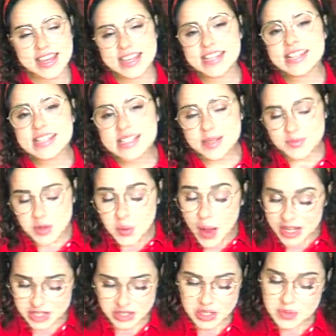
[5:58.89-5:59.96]
he did some
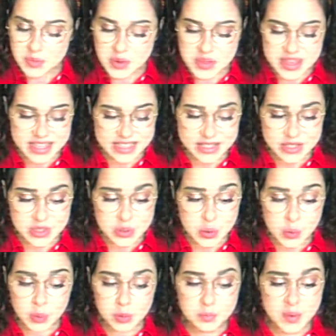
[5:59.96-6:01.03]
questionable things at
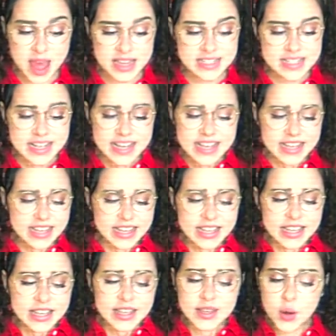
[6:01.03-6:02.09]
school, but
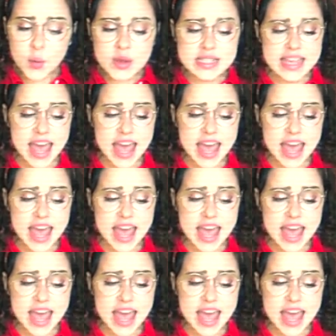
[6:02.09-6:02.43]
he always